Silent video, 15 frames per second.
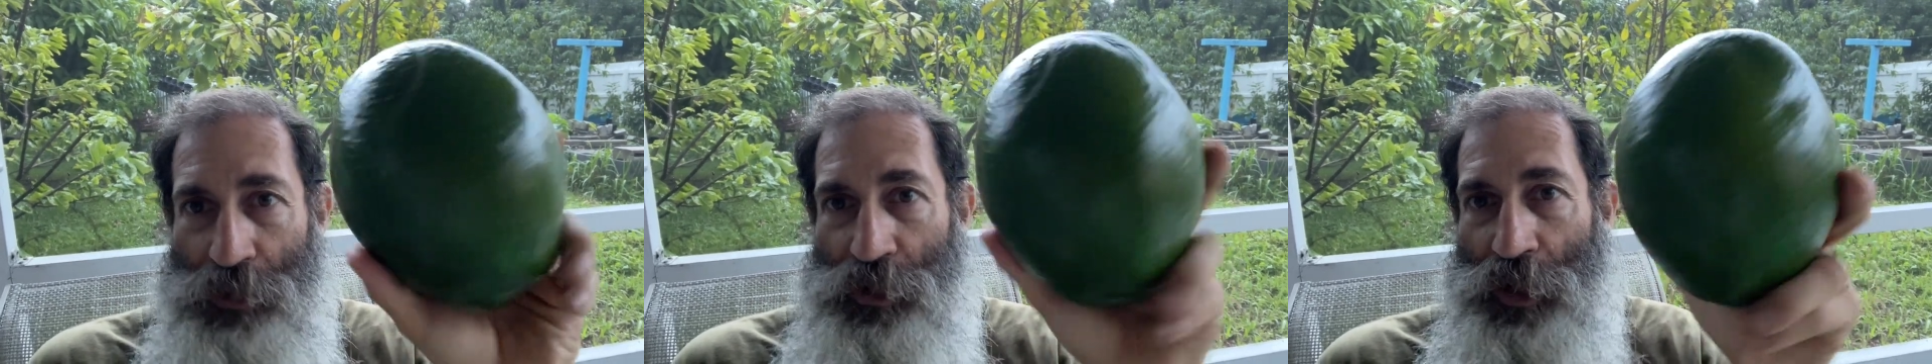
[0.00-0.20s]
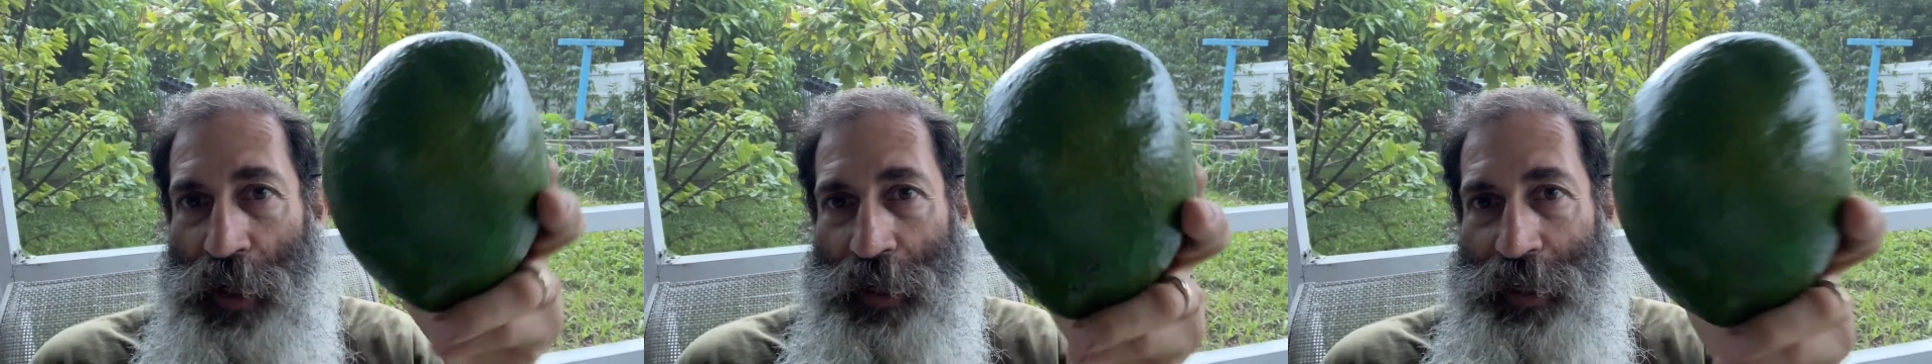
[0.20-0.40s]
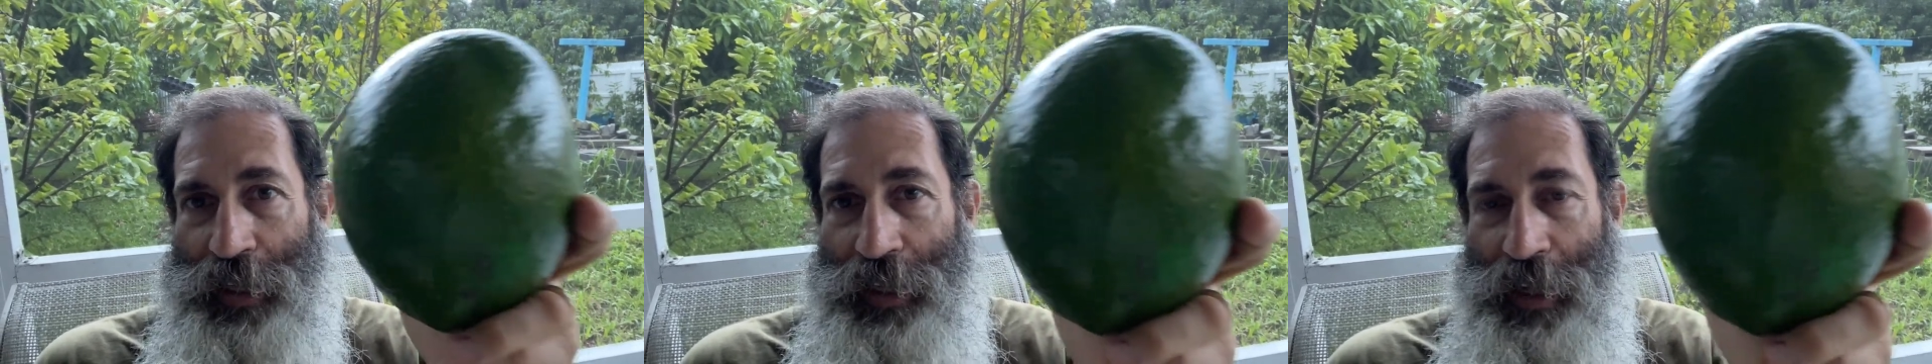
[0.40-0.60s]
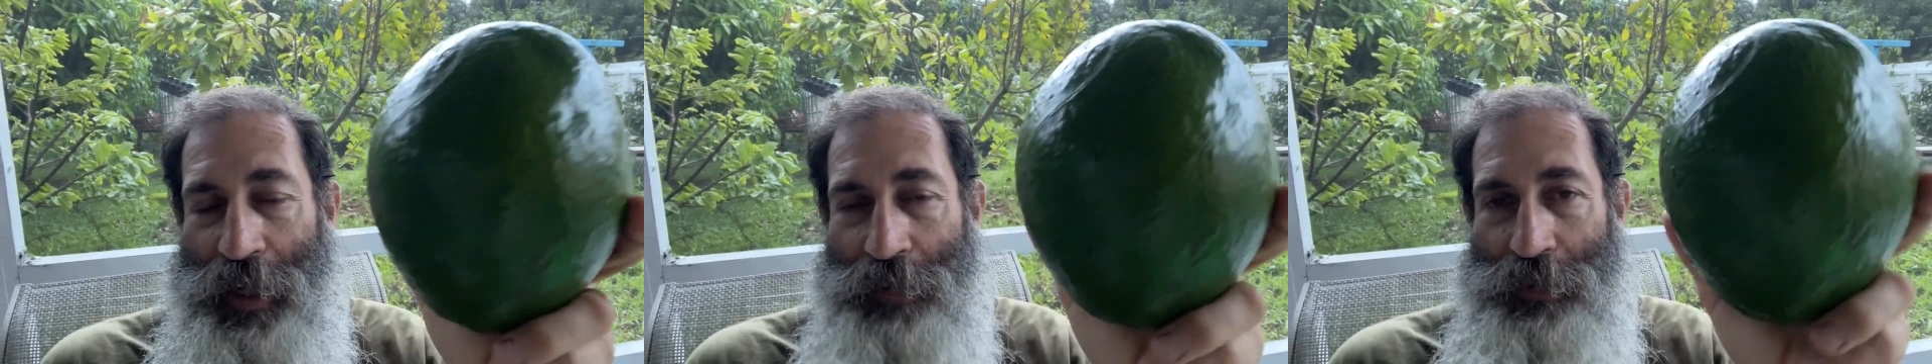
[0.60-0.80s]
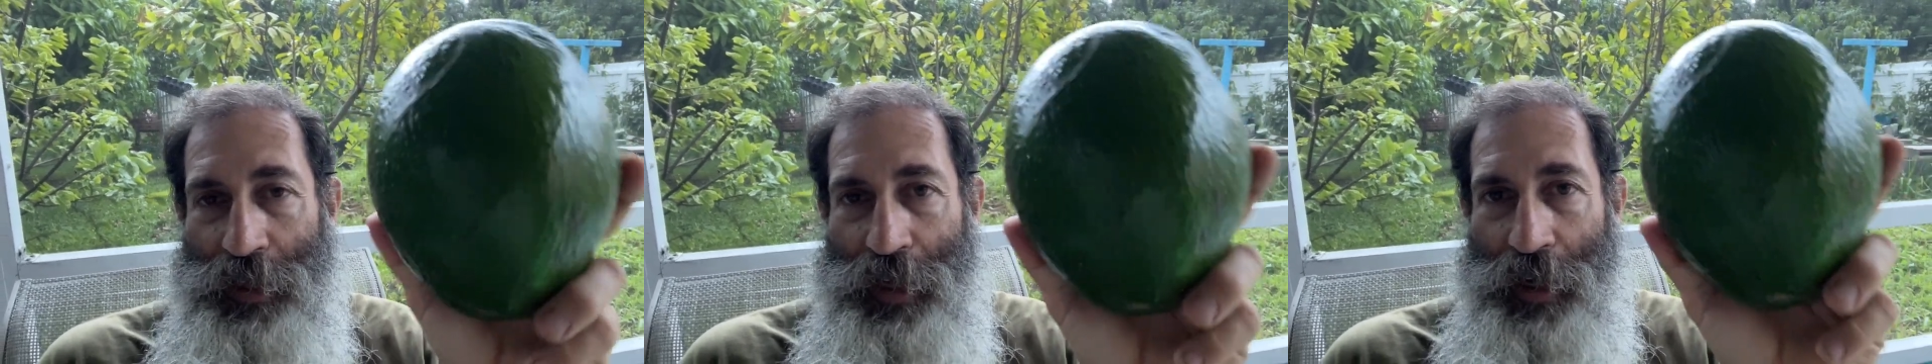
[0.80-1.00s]
giant
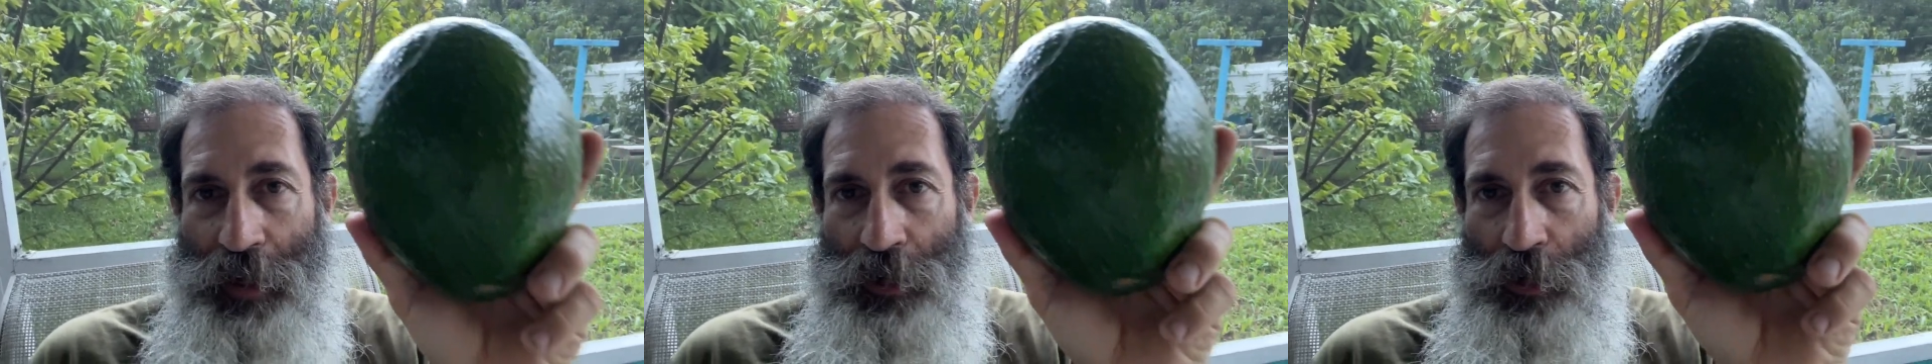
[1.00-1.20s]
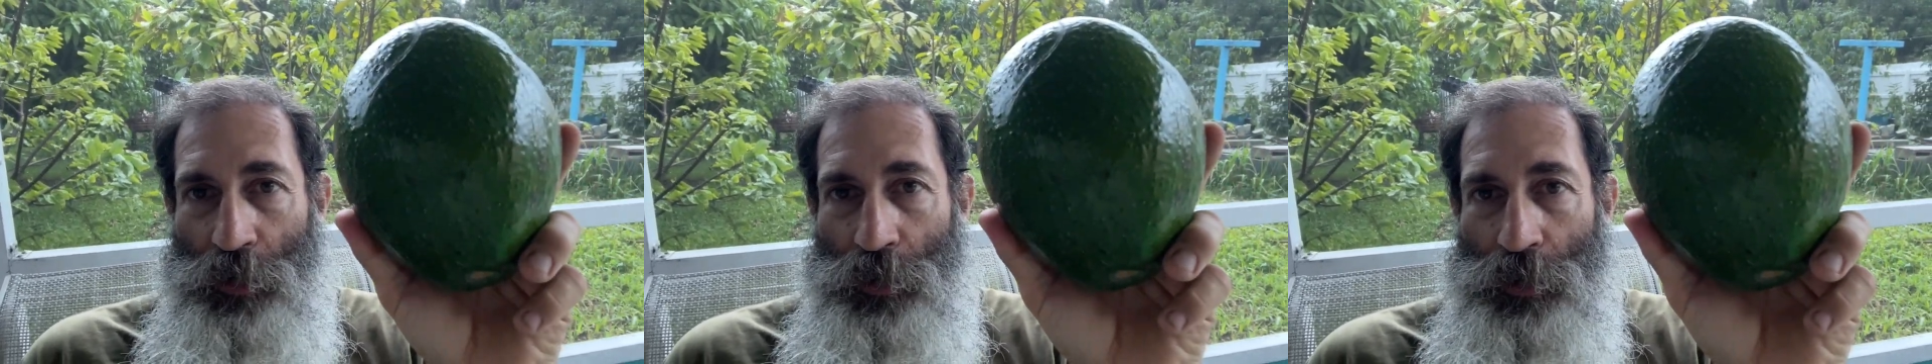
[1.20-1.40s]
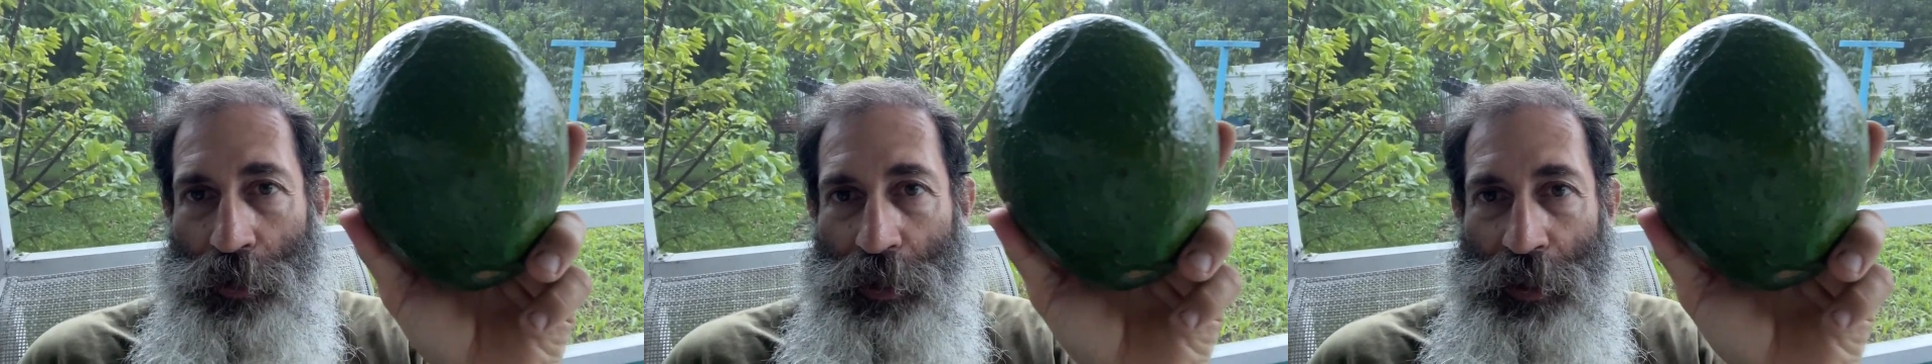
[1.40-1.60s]
avocado.